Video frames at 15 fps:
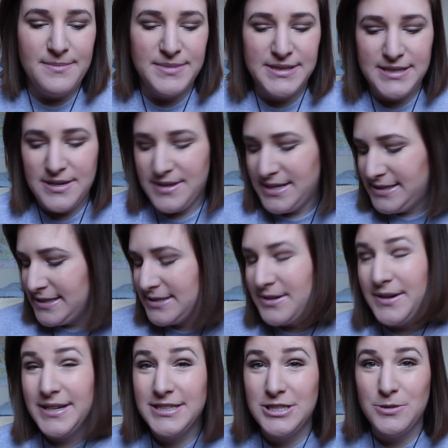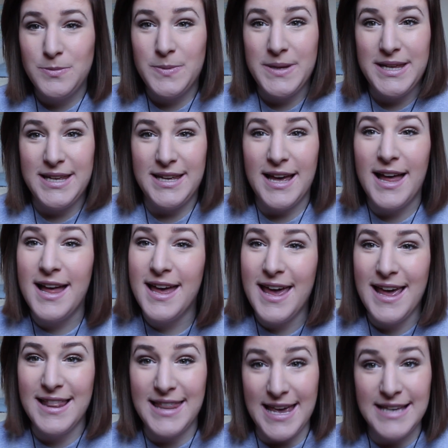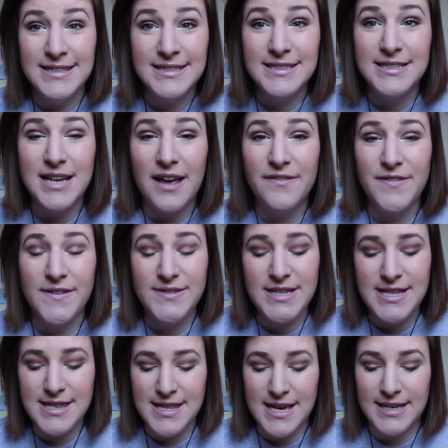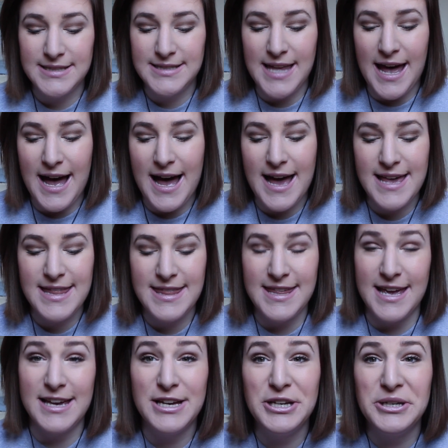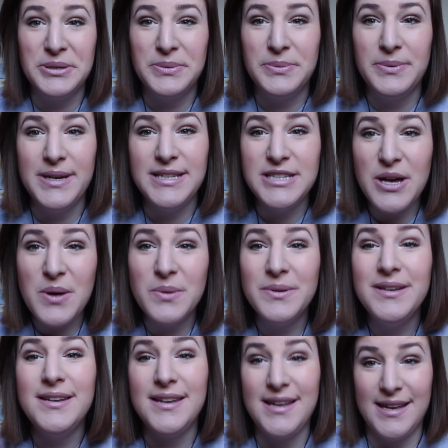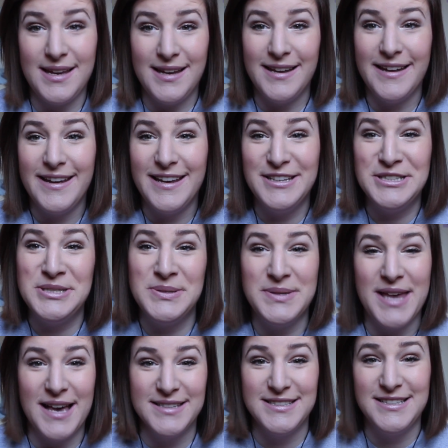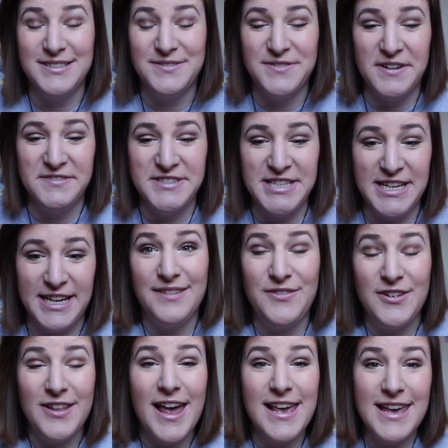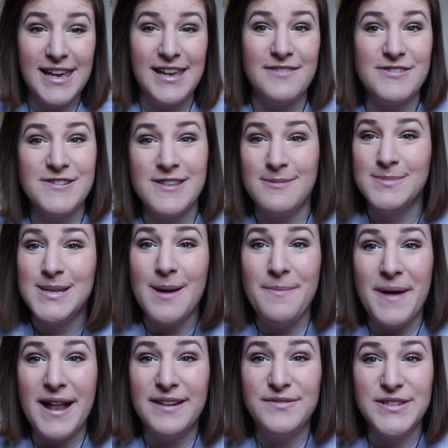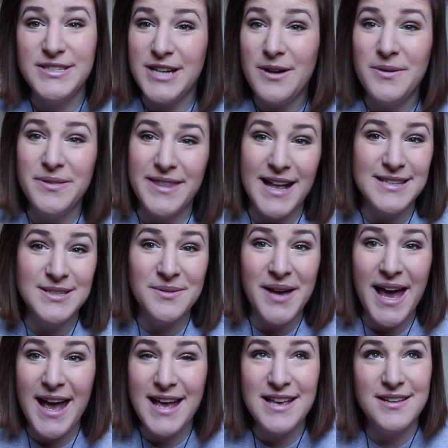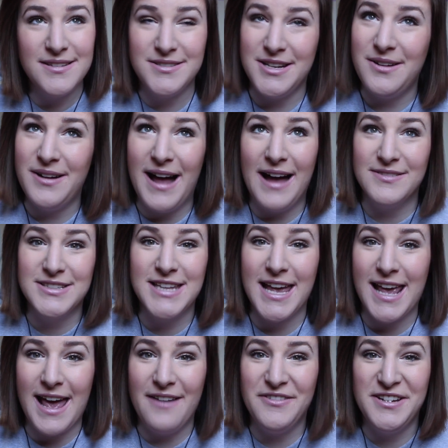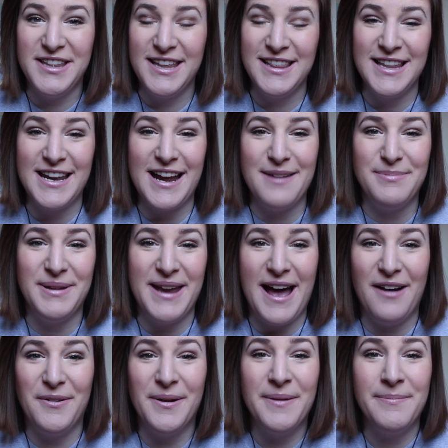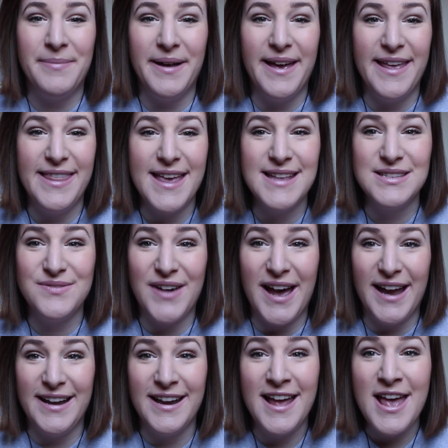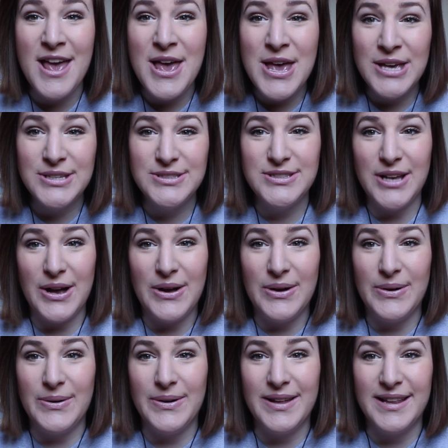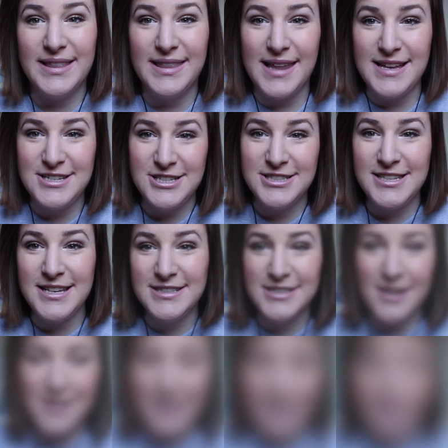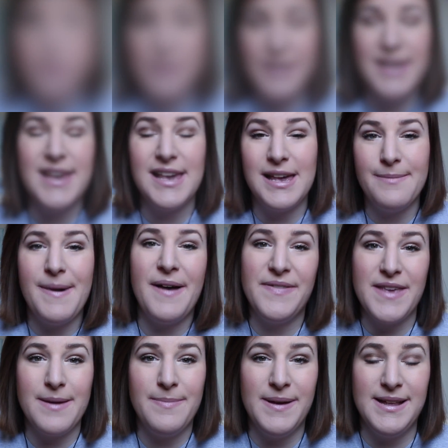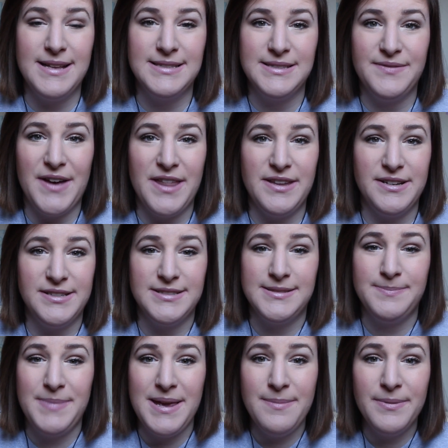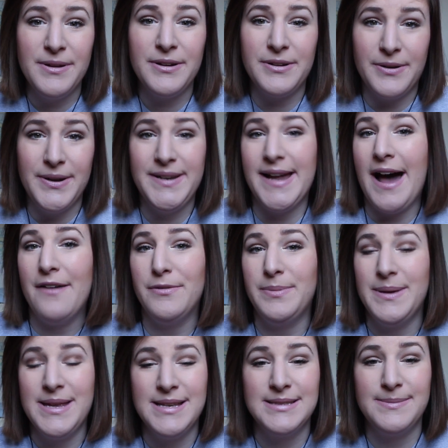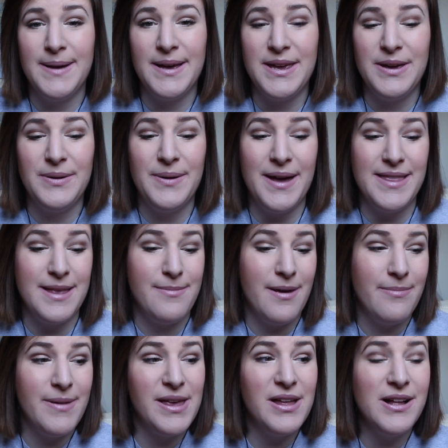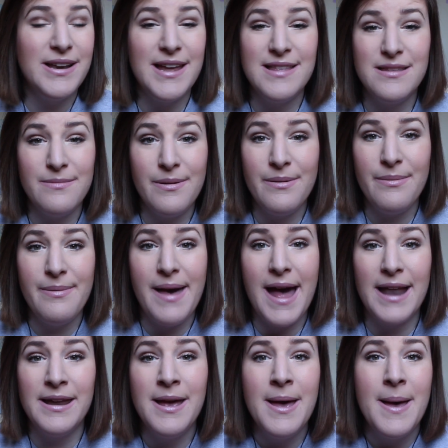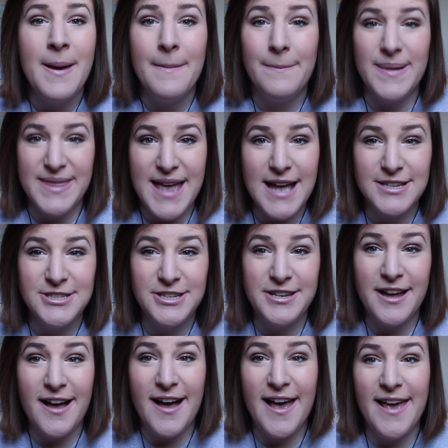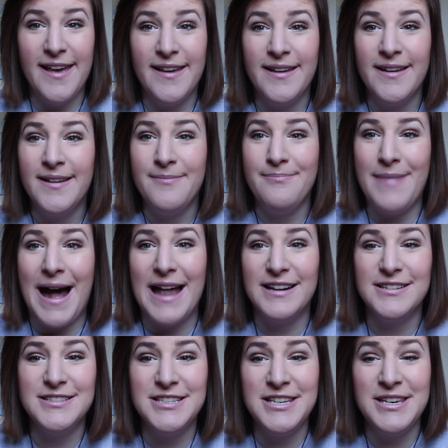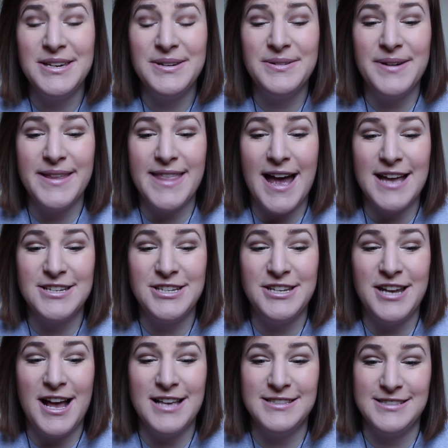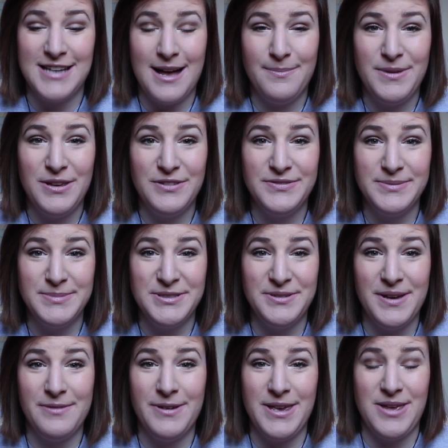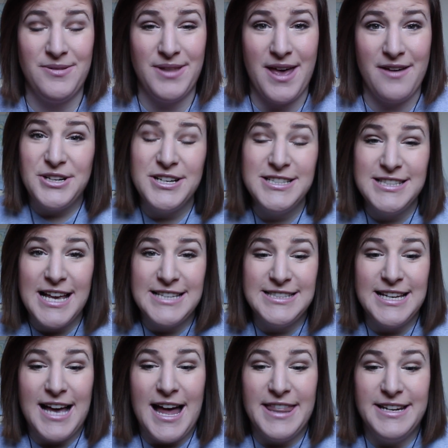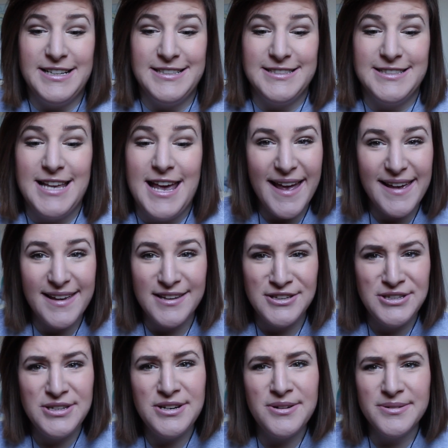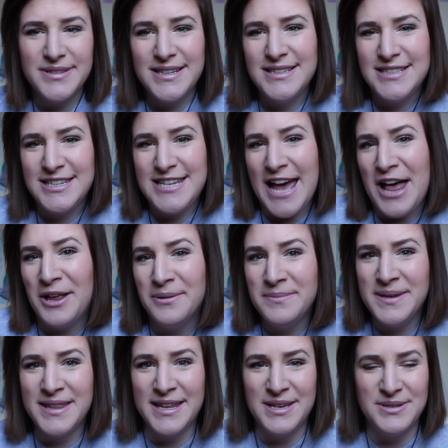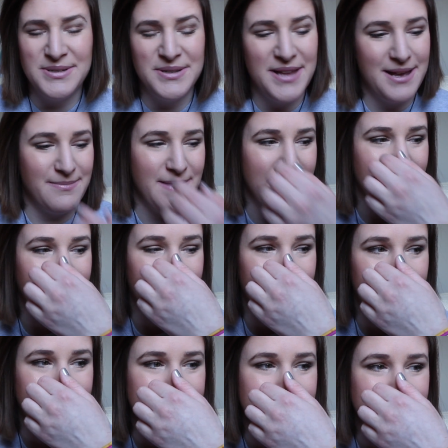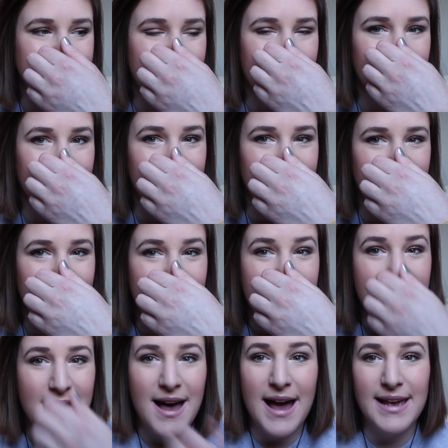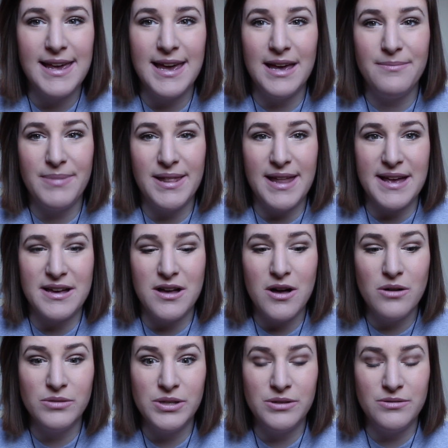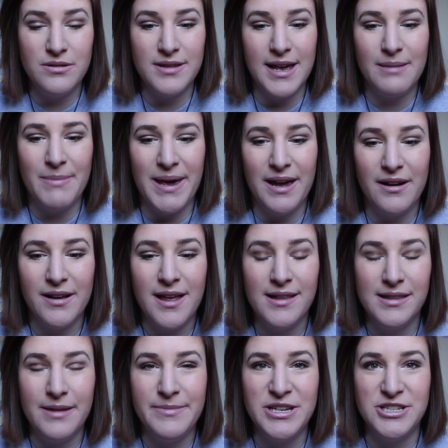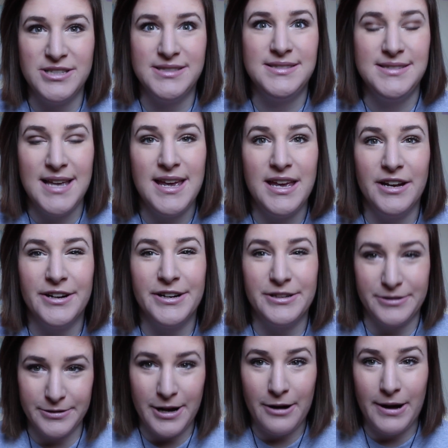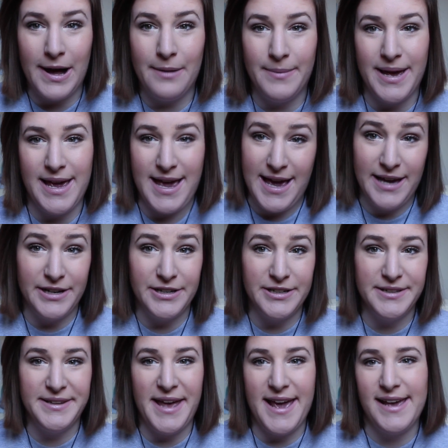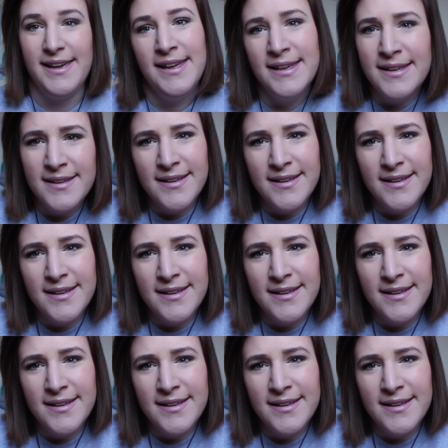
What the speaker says: So this is going to be a list of 15 things that I think we don't need in 2015. If you like it, give it a thumbs up, and if you don't, that's okay. You don't have to like everything that I put out, but that's fine. So let's just get started. Worrying about the opinions of others. People are going to have opinions about you, and they may be good and they may be bad, but that should not matter to you, and that should not stop you from doing what you love. Criticizing others. Like, you don't need to tell me that you don't like my haircut, because it's not gonna, I can't be like, oh, you don't like my haircut? Let me just sit here and grow out my hair. Like,